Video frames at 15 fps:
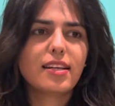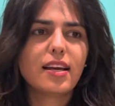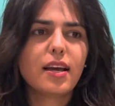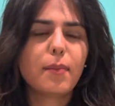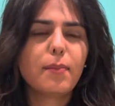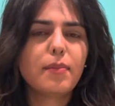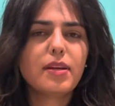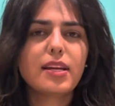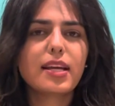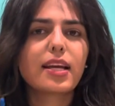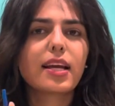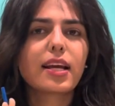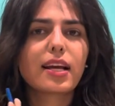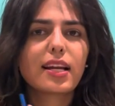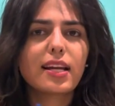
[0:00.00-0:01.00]
meaning
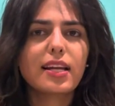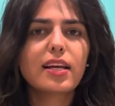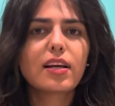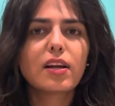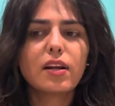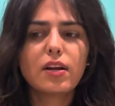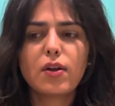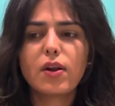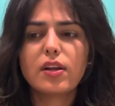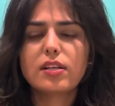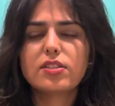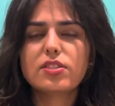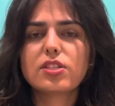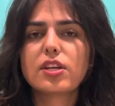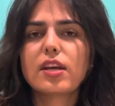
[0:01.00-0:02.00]
clinical
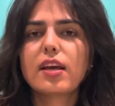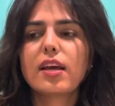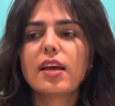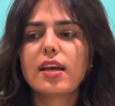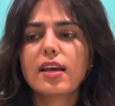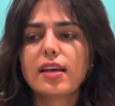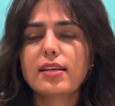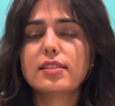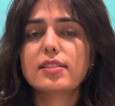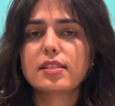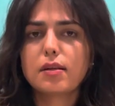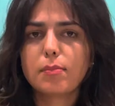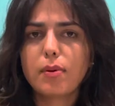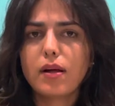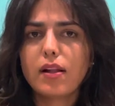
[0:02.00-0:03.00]
knowledge is the
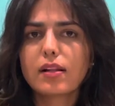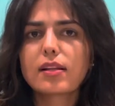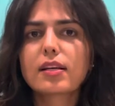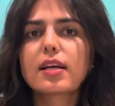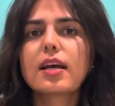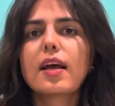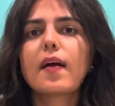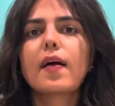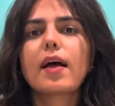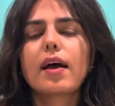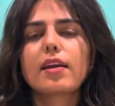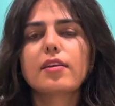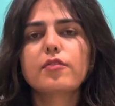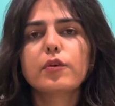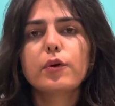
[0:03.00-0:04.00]
bulk. And if
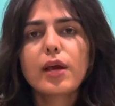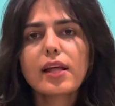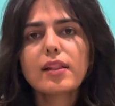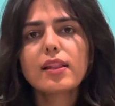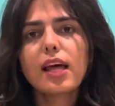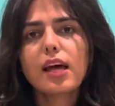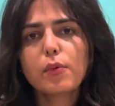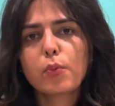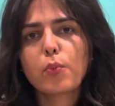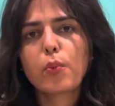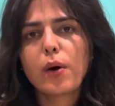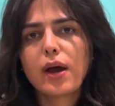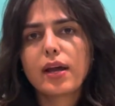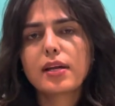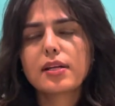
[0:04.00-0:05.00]
you get that
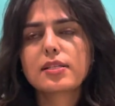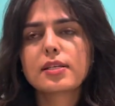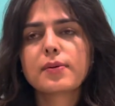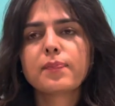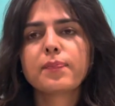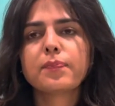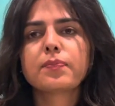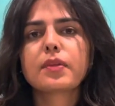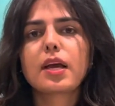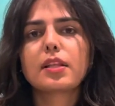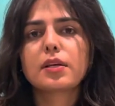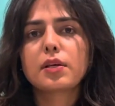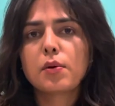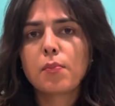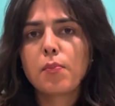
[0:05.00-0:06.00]
right, I think
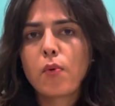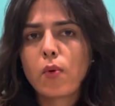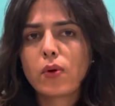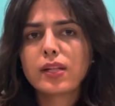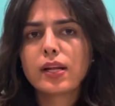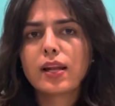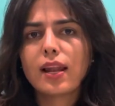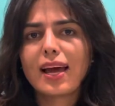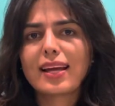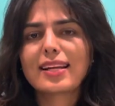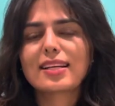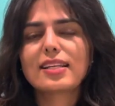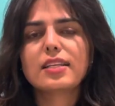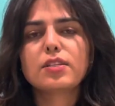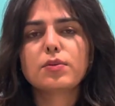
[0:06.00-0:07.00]
you're more than likely
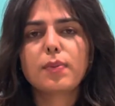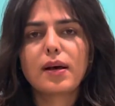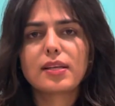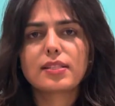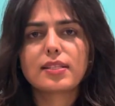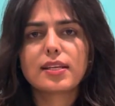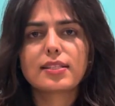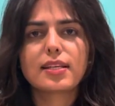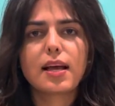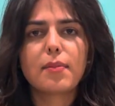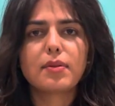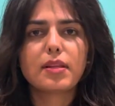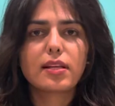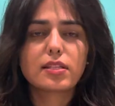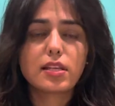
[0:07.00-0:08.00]
to pass the exam. And
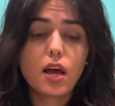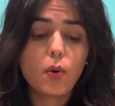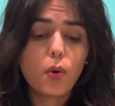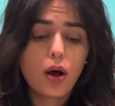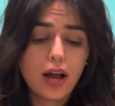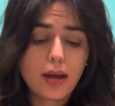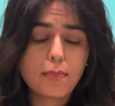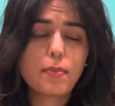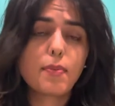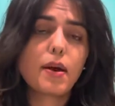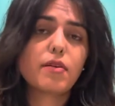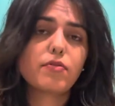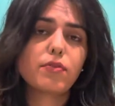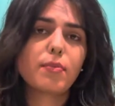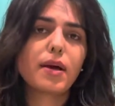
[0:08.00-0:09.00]
that's how I prepared for
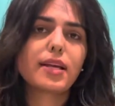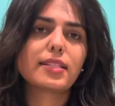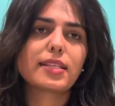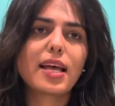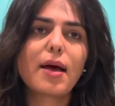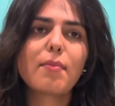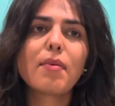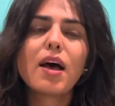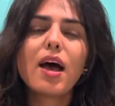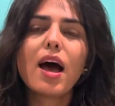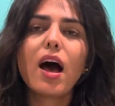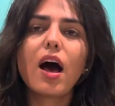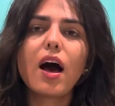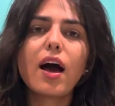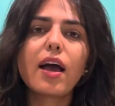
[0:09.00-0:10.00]
my exam.
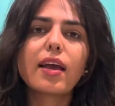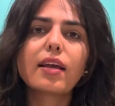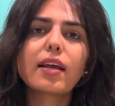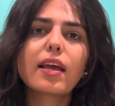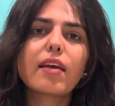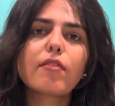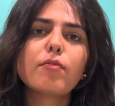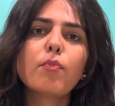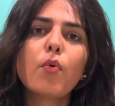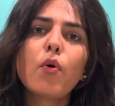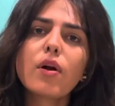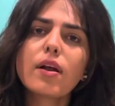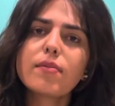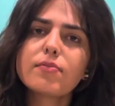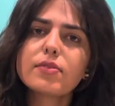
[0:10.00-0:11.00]
I gave more
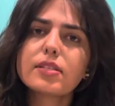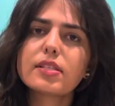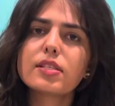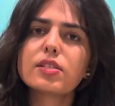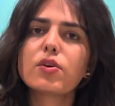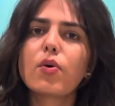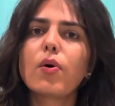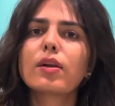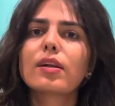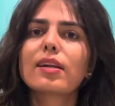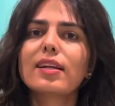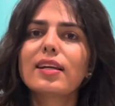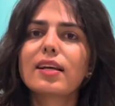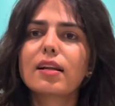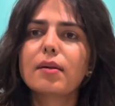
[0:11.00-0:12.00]
emphasis on
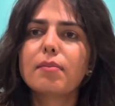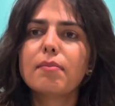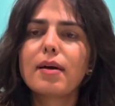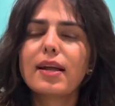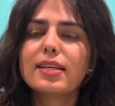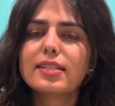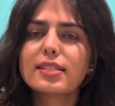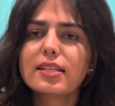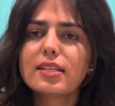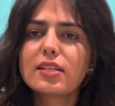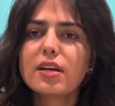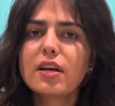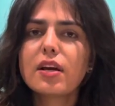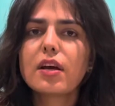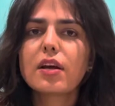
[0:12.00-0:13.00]
clinical medicine,
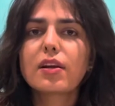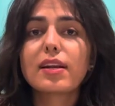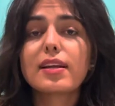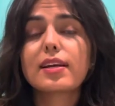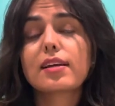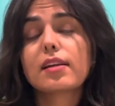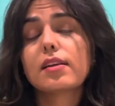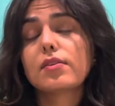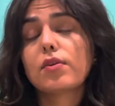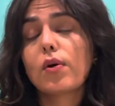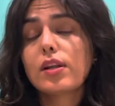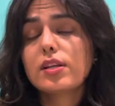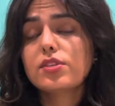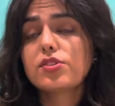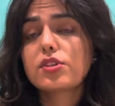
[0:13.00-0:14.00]
clinical
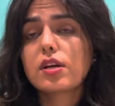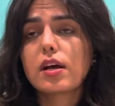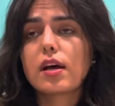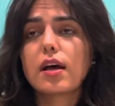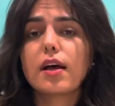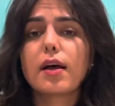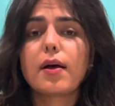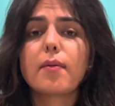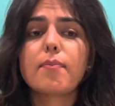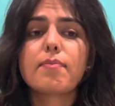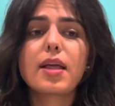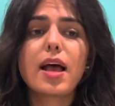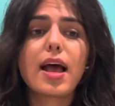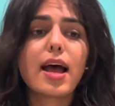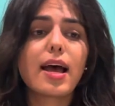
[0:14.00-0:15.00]
knowledge,
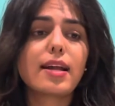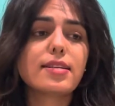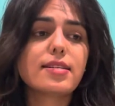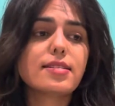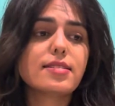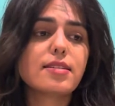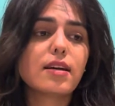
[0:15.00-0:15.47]
and